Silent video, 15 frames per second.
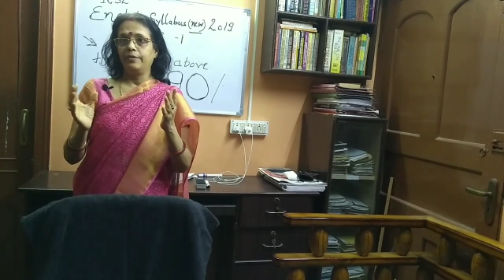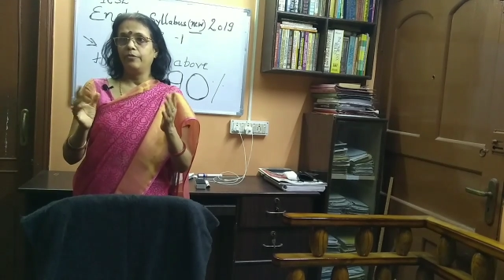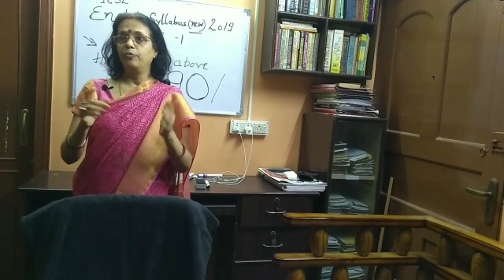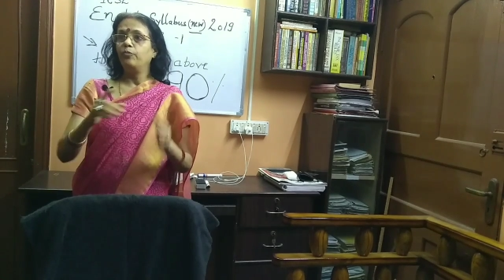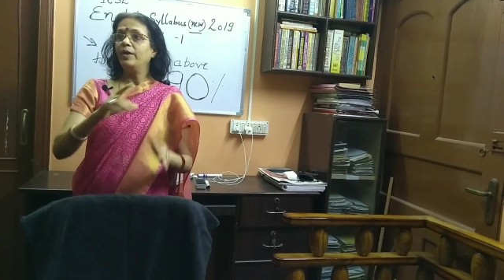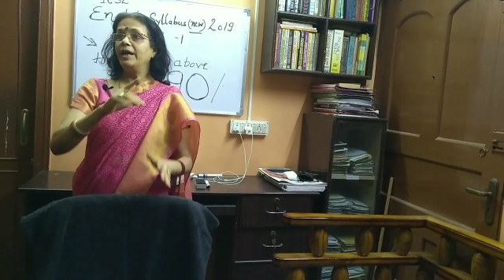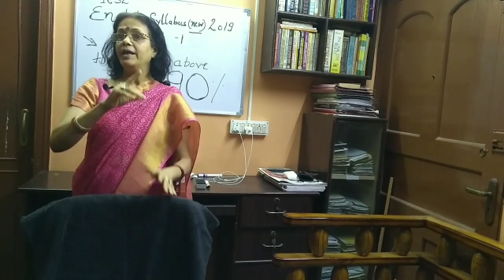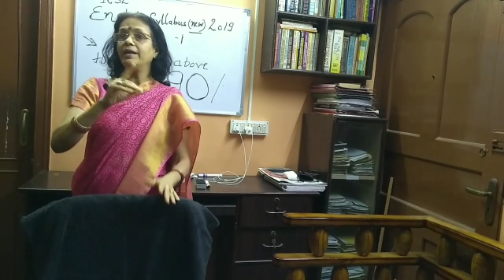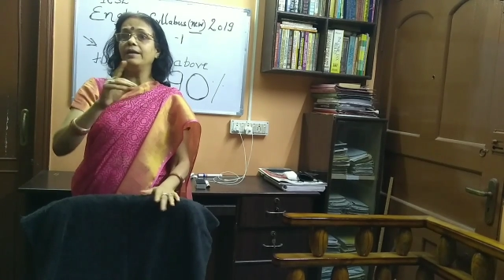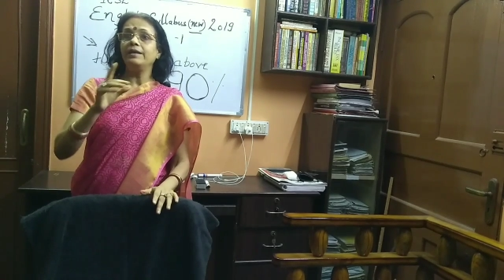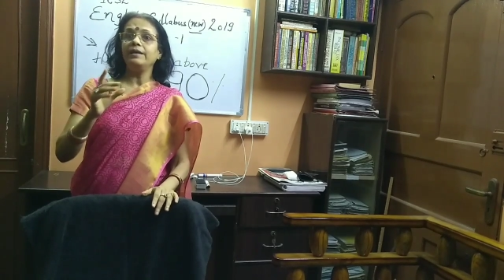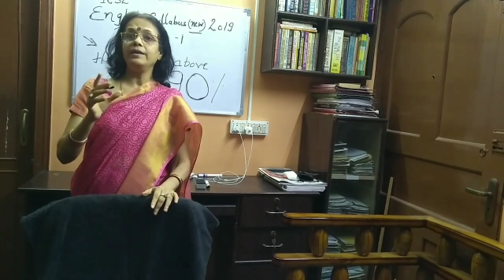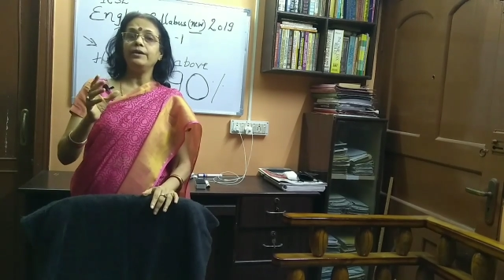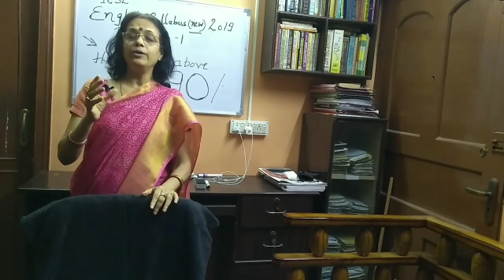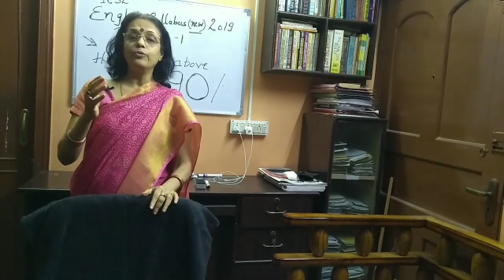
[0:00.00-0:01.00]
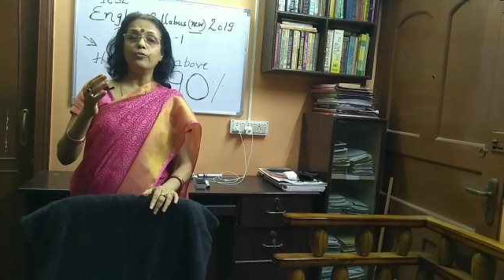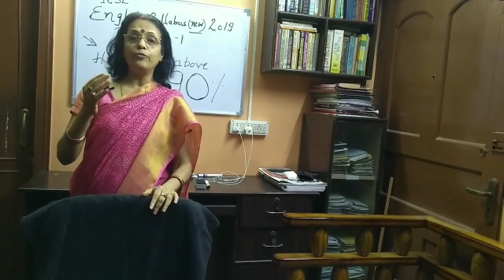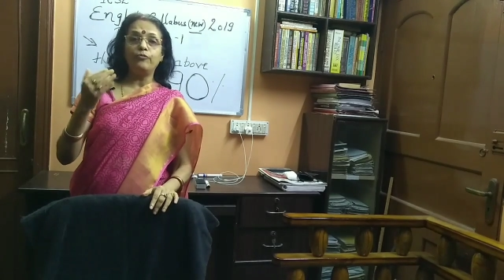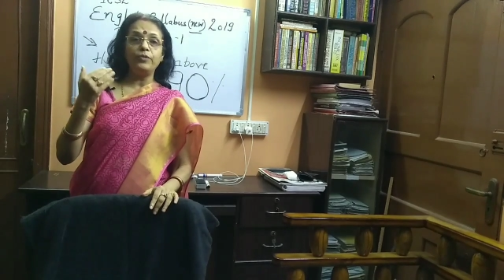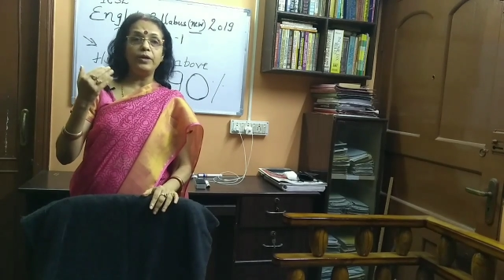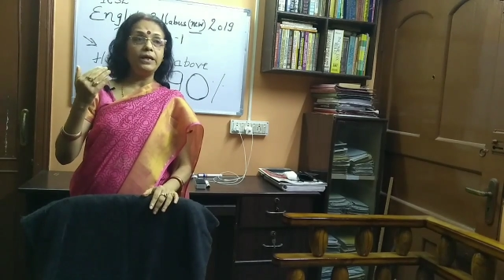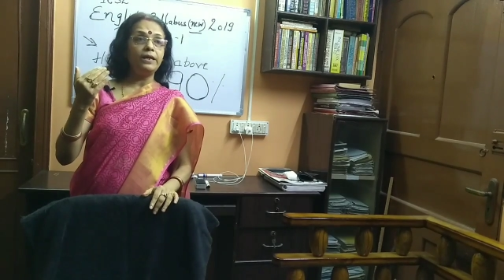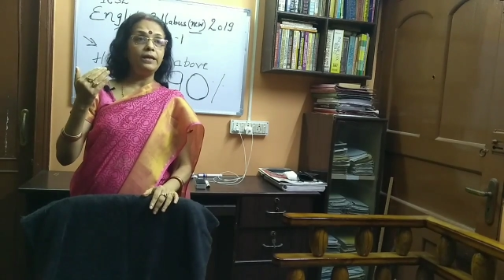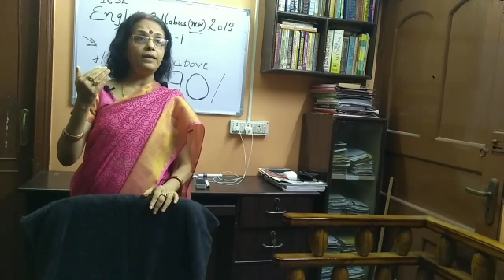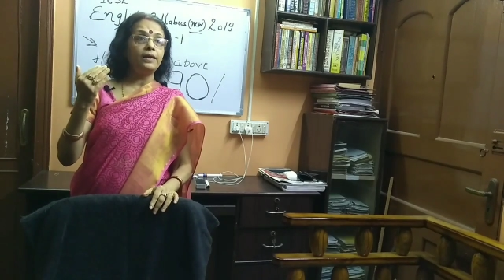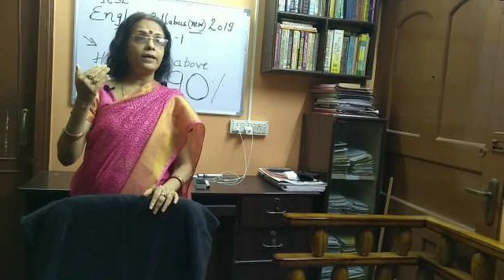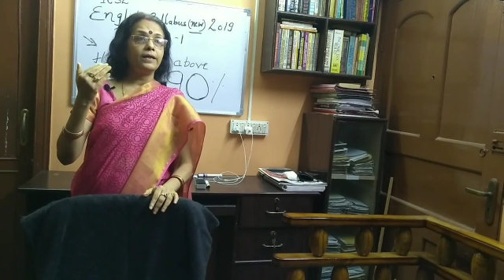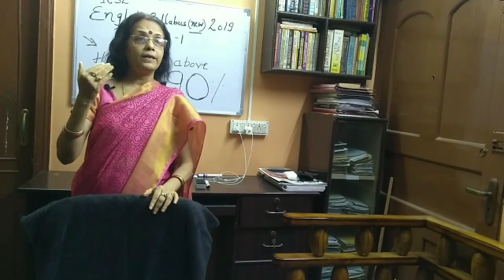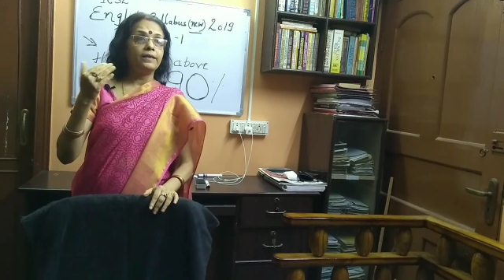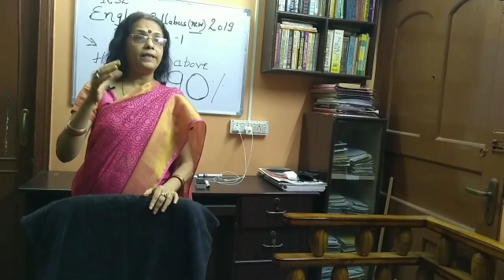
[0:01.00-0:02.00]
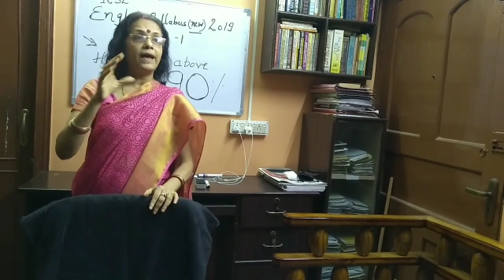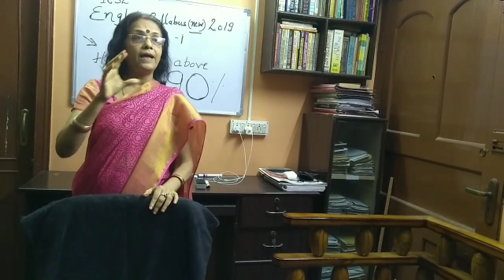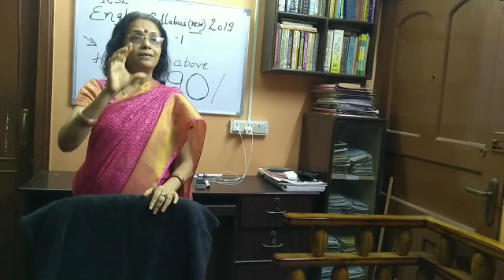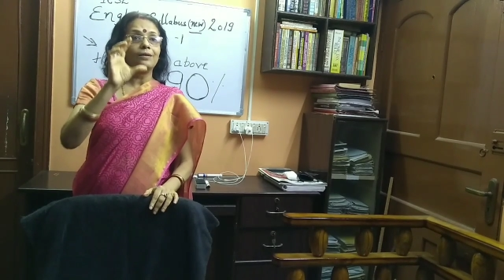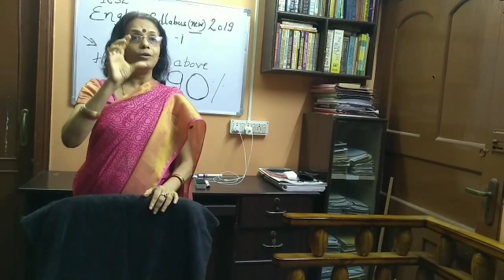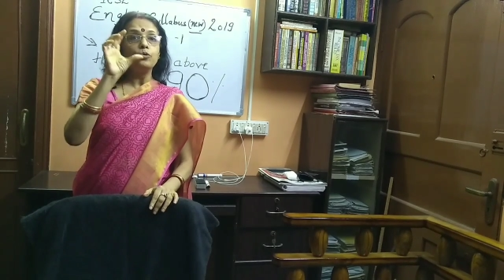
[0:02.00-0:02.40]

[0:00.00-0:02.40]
when you feel that